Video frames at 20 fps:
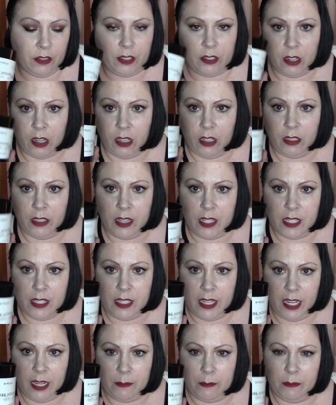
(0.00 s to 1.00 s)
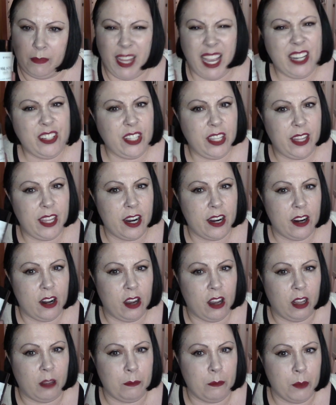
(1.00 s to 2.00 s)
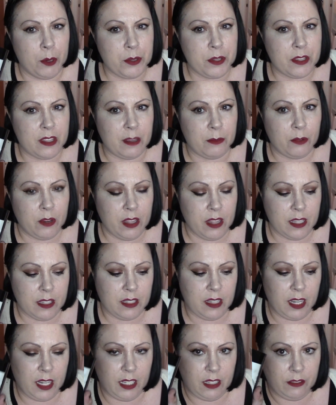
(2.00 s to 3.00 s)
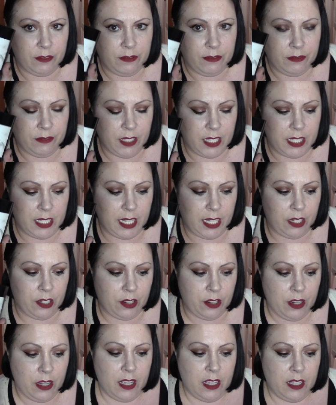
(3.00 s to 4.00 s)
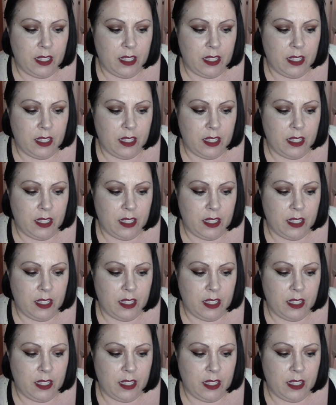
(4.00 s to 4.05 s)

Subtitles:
They're all in the same, actually they aren't all, most of them are in this kind of container.